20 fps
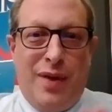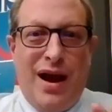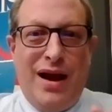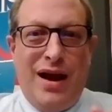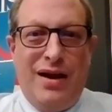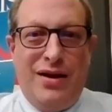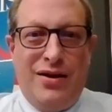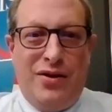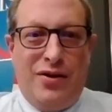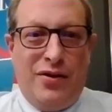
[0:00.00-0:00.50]

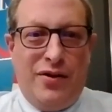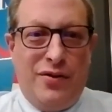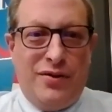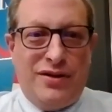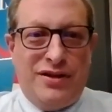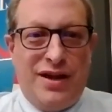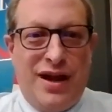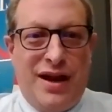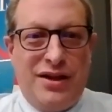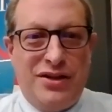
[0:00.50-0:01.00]
Biden, although
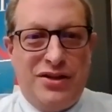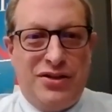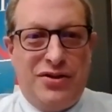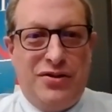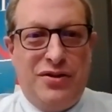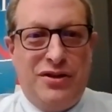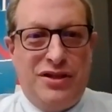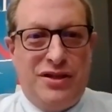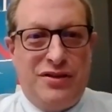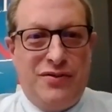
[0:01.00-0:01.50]
it's not as
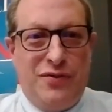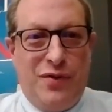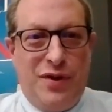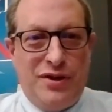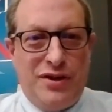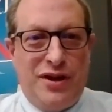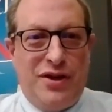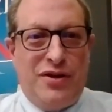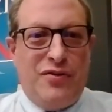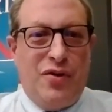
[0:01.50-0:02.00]
good as it
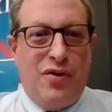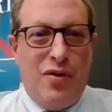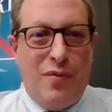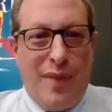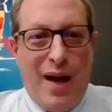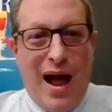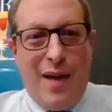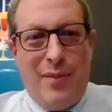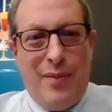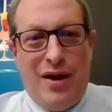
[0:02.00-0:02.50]
was under
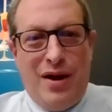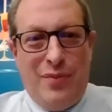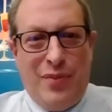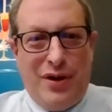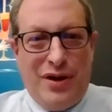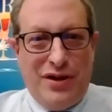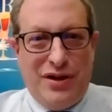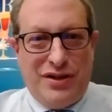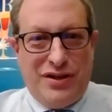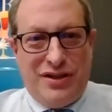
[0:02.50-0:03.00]
Obama,
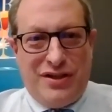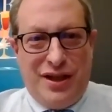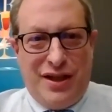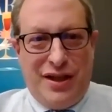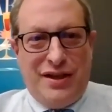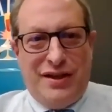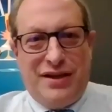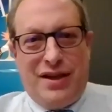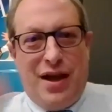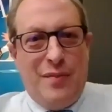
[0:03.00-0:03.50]
but it's
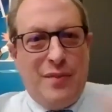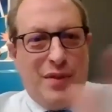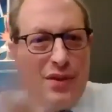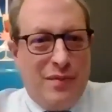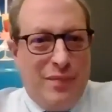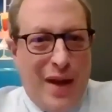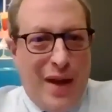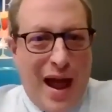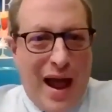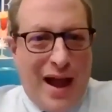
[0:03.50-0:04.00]
like
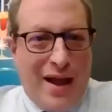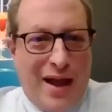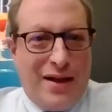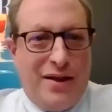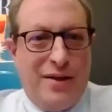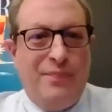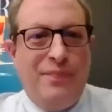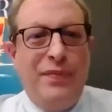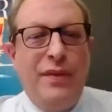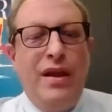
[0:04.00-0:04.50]
coming
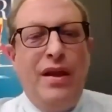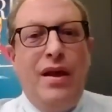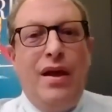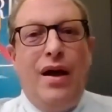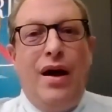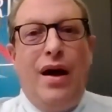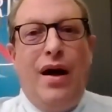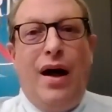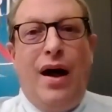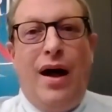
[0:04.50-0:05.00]
back.
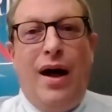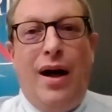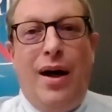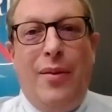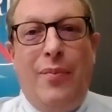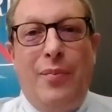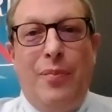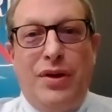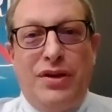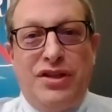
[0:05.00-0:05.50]

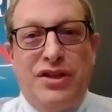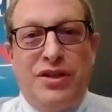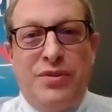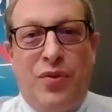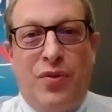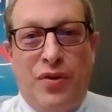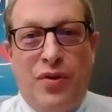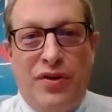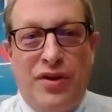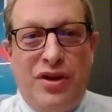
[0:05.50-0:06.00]
But
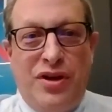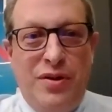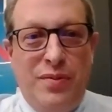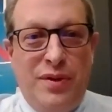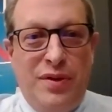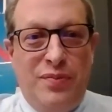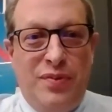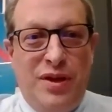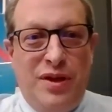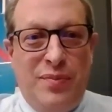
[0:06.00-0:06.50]
support the
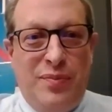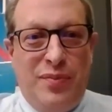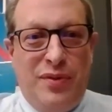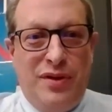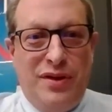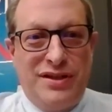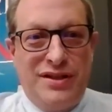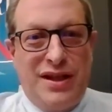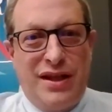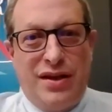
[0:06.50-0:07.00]
Cuban
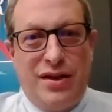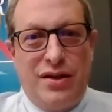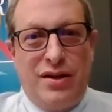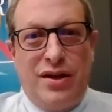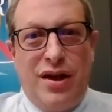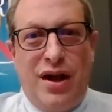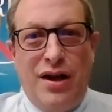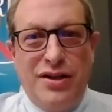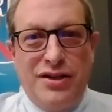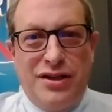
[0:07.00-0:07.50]
people is like a
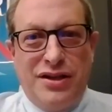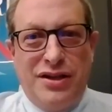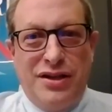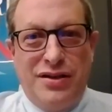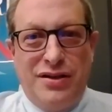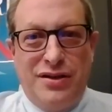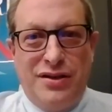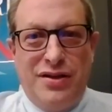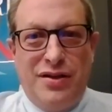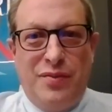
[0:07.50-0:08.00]

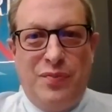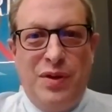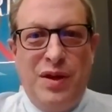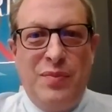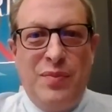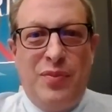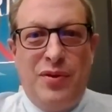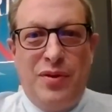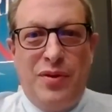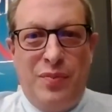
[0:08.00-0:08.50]
cousin to the
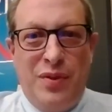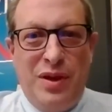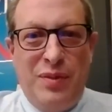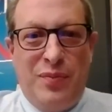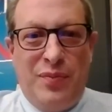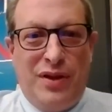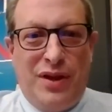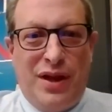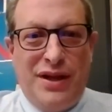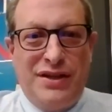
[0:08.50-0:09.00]

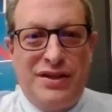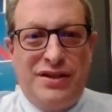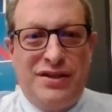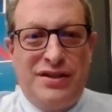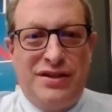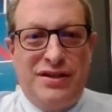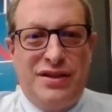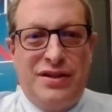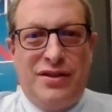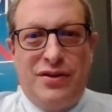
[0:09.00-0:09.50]
people-to-people
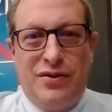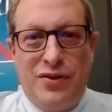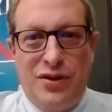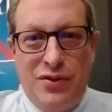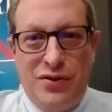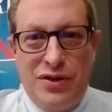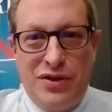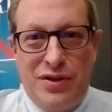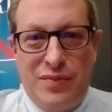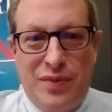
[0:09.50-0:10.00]
license that there
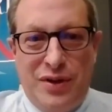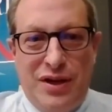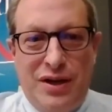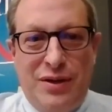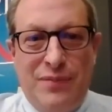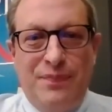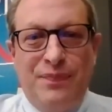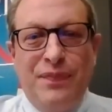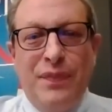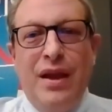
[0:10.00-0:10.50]
used to
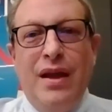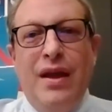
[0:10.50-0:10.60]
be.